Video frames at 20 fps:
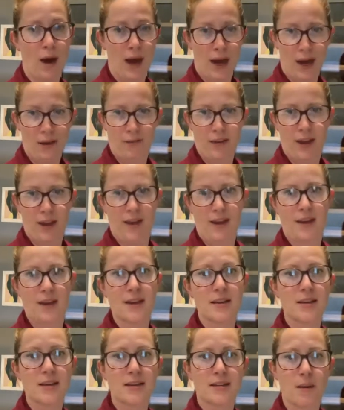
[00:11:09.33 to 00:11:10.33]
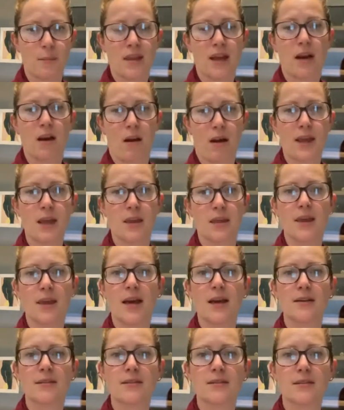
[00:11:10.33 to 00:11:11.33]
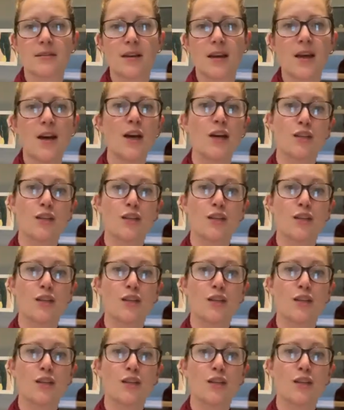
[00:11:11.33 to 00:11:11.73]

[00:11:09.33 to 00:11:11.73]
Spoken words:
having something like this.